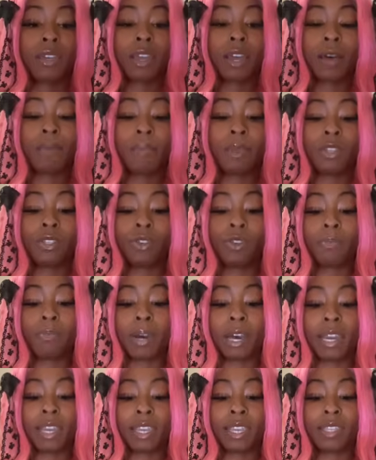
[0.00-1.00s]
I miss your
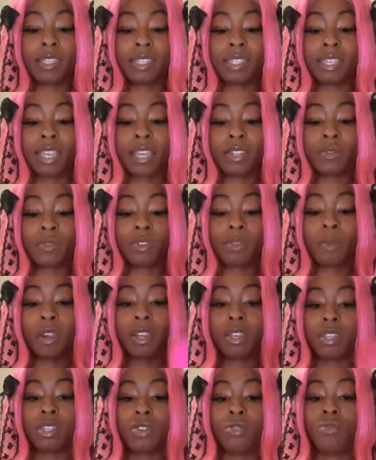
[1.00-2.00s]
body and the sex. Or somebody
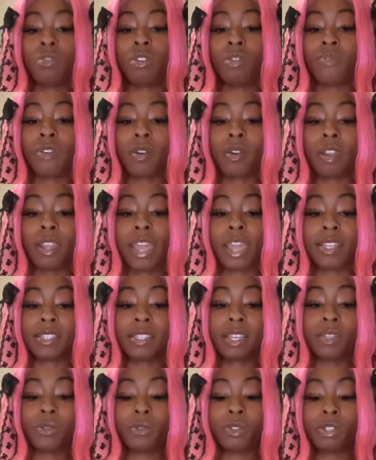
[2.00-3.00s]
could, you could have already had
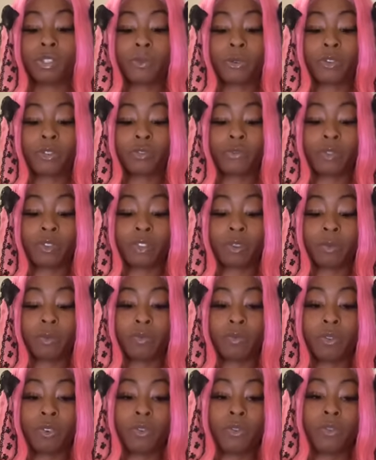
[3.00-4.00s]
sex with this person for some
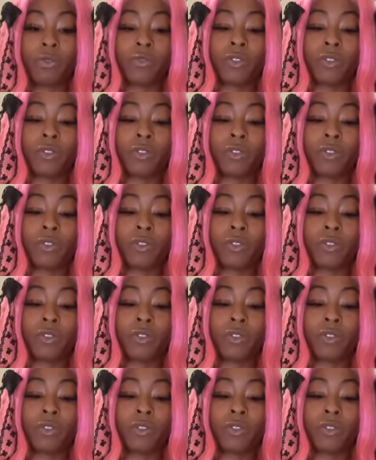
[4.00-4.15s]
of you.